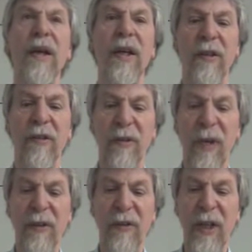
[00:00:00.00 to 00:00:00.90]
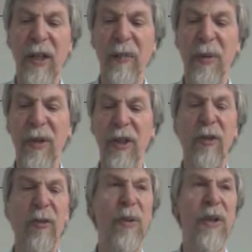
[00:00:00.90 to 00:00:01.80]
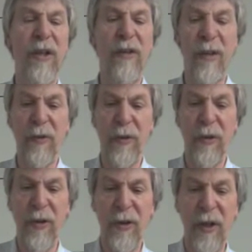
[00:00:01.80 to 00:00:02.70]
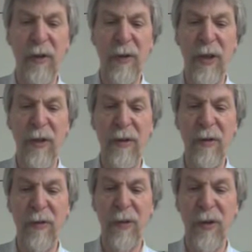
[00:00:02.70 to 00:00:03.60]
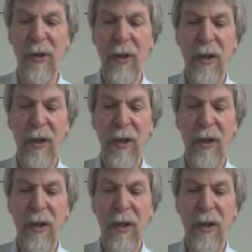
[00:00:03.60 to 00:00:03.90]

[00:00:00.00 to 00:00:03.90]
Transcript: is rather unpredictable and therefore not very useful.